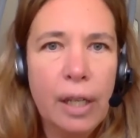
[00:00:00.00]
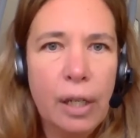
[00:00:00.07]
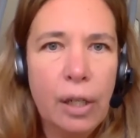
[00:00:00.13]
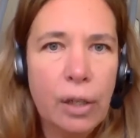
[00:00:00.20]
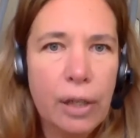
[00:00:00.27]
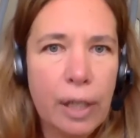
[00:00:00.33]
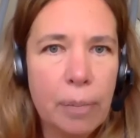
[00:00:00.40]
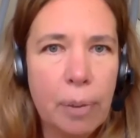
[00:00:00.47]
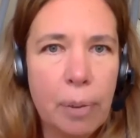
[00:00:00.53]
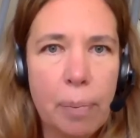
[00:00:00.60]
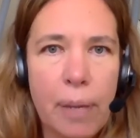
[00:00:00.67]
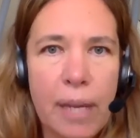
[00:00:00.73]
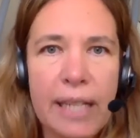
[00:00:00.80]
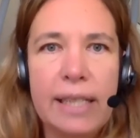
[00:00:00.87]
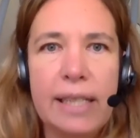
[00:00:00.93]
look at
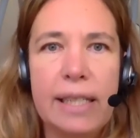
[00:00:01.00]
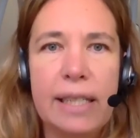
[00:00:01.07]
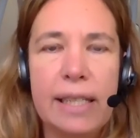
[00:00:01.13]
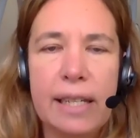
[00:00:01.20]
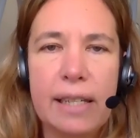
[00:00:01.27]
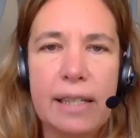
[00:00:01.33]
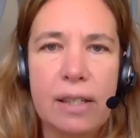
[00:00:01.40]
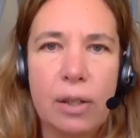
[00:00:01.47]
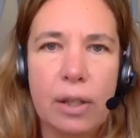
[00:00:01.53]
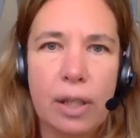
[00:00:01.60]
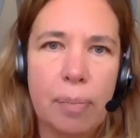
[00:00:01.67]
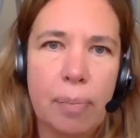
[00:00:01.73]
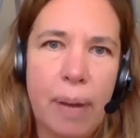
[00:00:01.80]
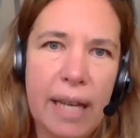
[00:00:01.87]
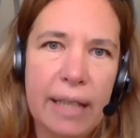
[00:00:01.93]
propensities, look
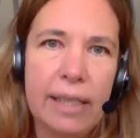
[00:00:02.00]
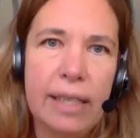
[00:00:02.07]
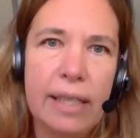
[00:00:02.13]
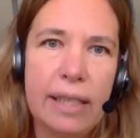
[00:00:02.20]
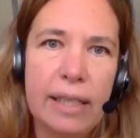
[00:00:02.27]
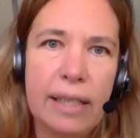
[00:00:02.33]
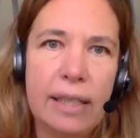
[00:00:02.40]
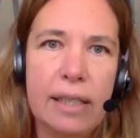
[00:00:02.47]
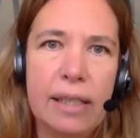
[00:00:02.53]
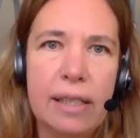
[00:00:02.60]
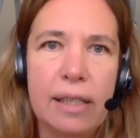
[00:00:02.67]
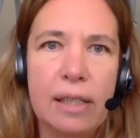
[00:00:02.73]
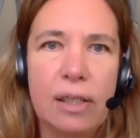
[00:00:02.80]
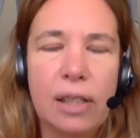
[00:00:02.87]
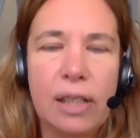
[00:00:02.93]
at
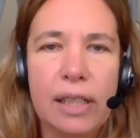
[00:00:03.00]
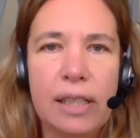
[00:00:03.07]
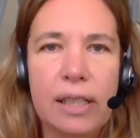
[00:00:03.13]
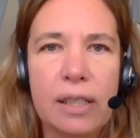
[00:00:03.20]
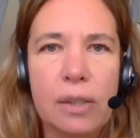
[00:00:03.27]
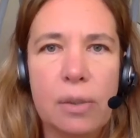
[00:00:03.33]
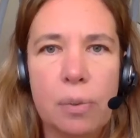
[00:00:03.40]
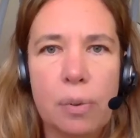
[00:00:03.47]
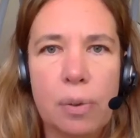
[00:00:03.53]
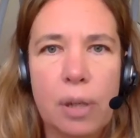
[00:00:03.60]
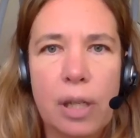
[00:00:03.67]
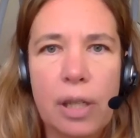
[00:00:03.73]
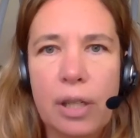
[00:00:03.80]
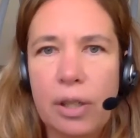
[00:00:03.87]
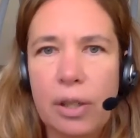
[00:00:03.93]
patterns, look at
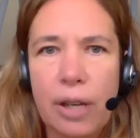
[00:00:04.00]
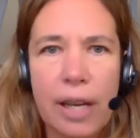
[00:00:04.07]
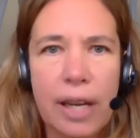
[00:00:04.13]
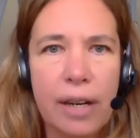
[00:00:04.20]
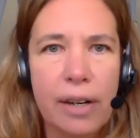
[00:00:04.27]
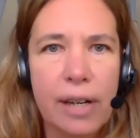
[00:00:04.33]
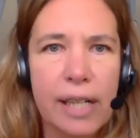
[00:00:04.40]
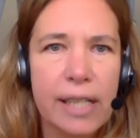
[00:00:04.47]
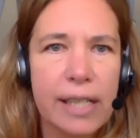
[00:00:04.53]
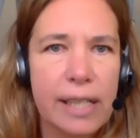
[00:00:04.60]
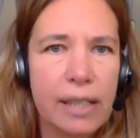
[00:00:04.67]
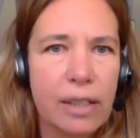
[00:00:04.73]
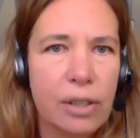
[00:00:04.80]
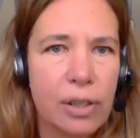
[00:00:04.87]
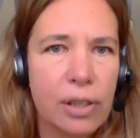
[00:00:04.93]
areas
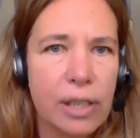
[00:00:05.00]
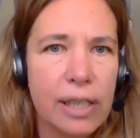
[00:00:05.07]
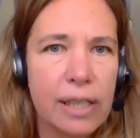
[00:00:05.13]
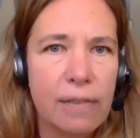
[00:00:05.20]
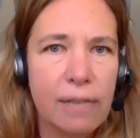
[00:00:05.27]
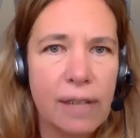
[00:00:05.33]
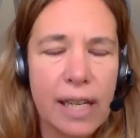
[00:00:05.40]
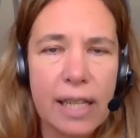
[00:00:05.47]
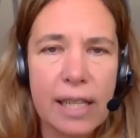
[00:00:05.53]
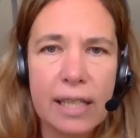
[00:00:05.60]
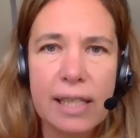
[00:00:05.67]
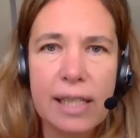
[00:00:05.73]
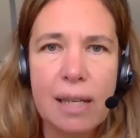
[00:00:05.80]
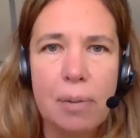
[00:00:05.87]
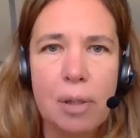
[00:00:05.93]
intuitively
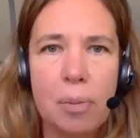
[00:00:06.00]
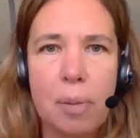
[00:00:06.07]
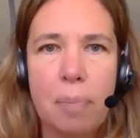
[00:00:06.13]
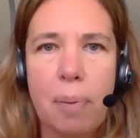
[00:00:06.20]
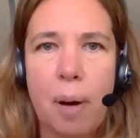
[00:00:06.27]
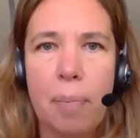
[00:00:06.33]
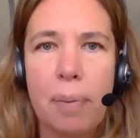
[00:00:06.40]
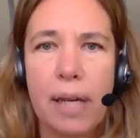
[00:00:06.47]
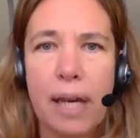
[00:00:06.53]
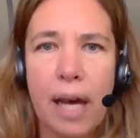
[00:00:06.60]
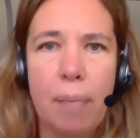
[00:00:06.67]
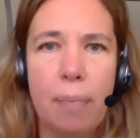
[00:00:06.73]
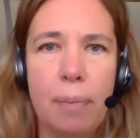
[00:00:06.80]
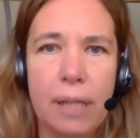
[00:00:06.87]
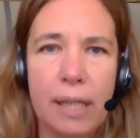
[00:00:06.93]
that seem to be popping
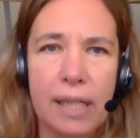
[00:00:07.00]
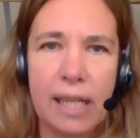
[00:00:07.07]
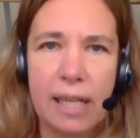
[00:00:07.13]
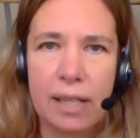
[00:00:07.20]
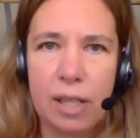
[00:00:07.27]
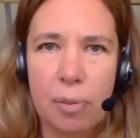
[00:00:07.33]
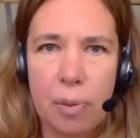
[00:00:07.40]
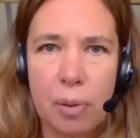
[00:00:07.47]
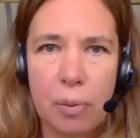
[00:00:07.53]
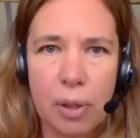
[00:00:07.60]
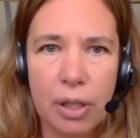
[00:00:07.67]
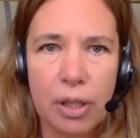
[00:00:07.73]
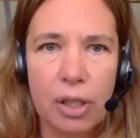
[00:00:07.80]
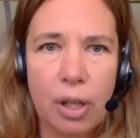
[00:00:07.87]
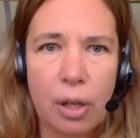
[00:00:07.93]
up that need to be
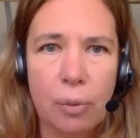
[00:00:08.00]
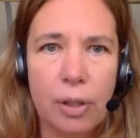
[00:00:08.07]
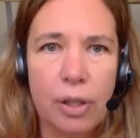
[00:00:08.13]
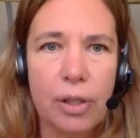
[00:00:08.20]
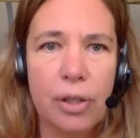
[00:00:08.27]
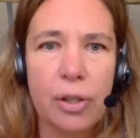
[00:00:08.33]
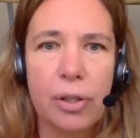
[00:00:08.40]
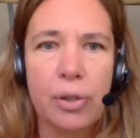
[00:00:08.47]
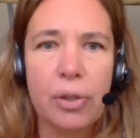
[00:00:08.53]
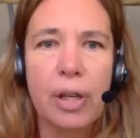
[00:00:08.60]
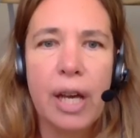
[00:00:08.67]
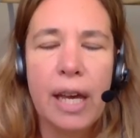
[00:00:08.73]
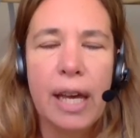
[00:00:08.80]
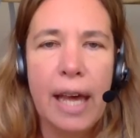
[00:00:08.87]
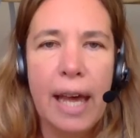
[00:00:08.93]
worked on with you.
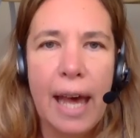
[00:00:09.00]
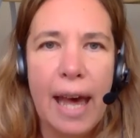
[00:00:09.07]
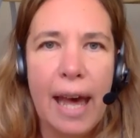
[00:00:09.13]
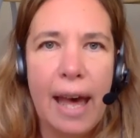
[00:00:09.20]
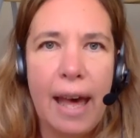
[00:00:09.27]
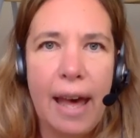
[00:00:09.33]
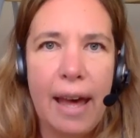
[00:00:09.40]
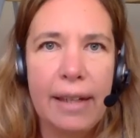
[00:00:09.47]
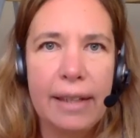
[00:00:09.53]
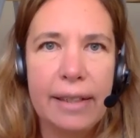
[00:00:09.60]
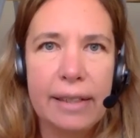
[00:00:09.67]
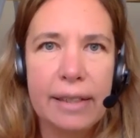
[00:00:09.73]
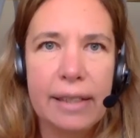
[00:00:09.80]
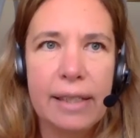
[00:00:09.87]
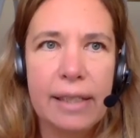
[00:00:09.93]

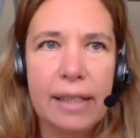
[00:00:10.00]
And